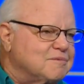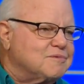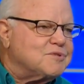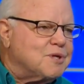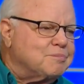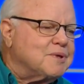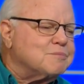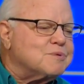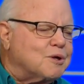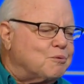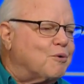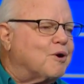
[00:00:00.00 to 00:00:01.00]
sometimes
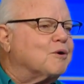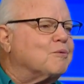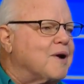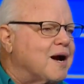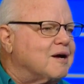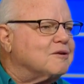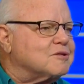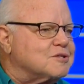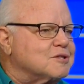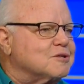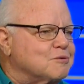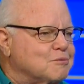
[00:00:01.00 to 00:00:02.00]
it'll work around
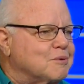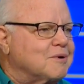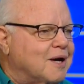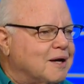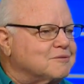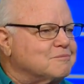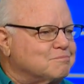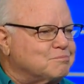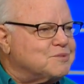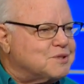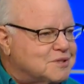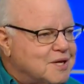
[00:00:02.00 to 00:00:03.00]
to, I'll
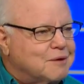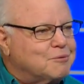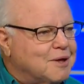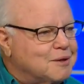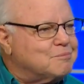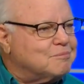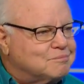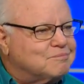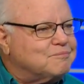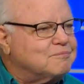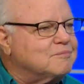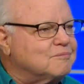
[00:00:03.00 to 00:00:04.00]
say, well, I'm
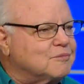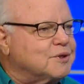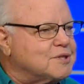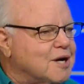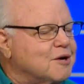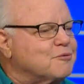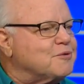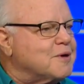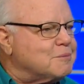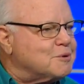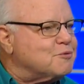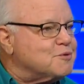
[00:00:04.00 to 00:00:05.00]
a retired
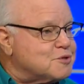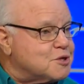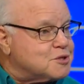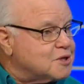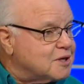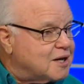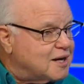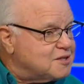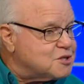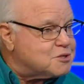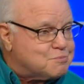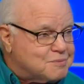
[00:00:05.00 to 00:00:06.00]
family physician. And I
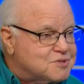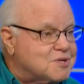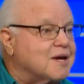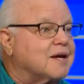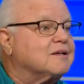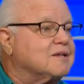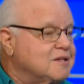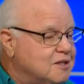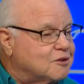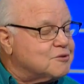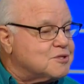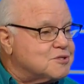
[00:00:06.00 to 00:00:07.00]
just say, you
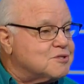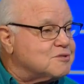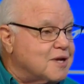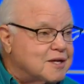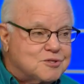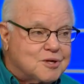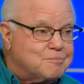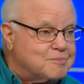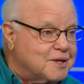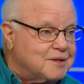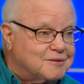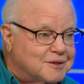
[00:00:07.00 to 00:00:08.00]
know, this is not
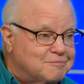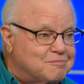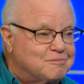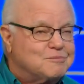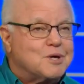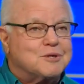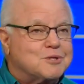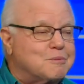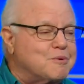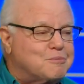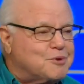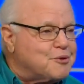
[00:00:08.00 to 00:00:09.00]
something that some
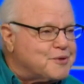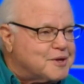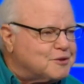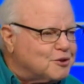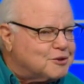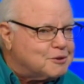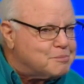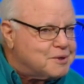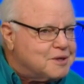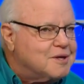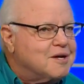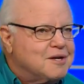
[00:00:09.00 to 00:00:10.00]
of them will think they're going to
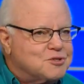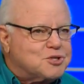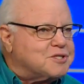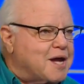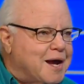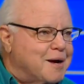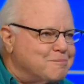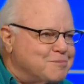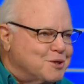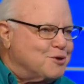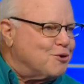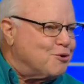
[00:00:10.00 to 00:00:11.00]
be stabbed,
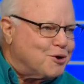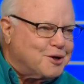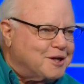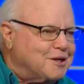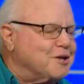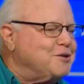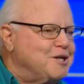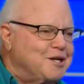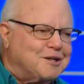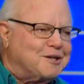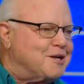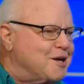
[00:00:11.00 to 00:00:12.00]
you know, or get uh -huh. a uh-huh.
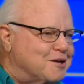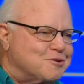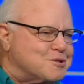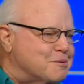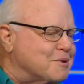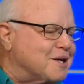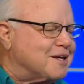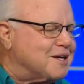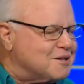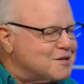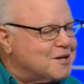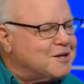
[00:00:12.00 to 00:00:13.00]
needle in or something,
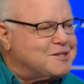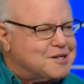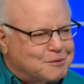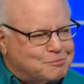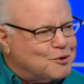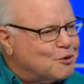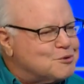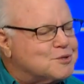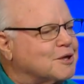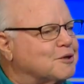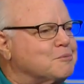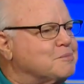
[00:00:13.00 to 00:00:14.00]
and, and tell them no, it's
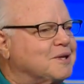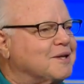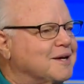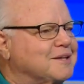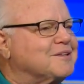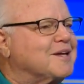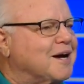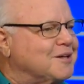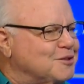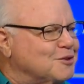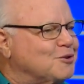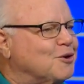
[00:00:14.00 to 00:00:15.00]
not going to be like that,
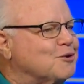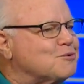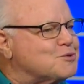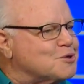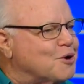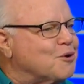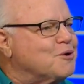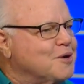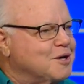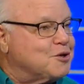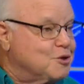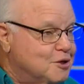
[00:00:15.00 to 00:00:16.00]
you right. know. So
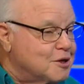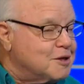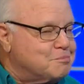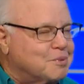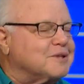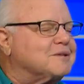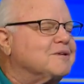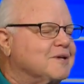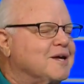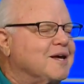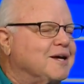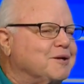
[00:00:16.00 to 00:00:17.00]
could, but
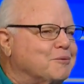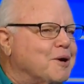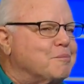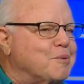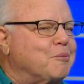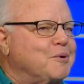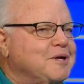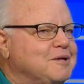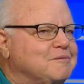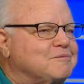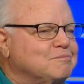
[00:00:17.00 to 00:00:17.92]
anyway, but we